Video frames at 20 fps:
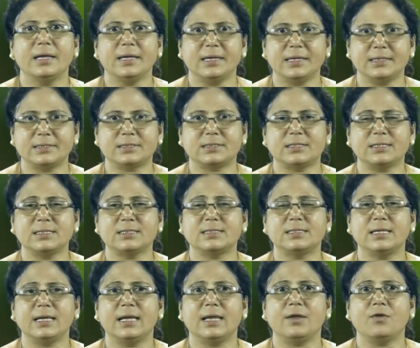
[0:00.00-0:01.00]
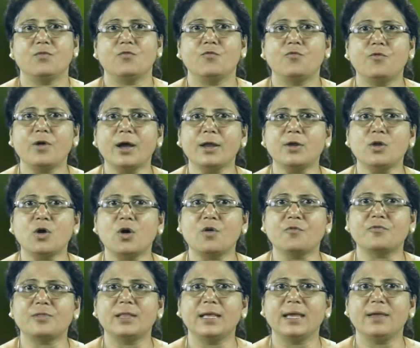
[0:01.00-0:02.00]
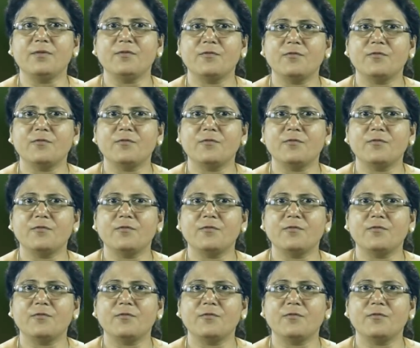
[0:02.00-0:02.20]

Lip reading: It is the one of the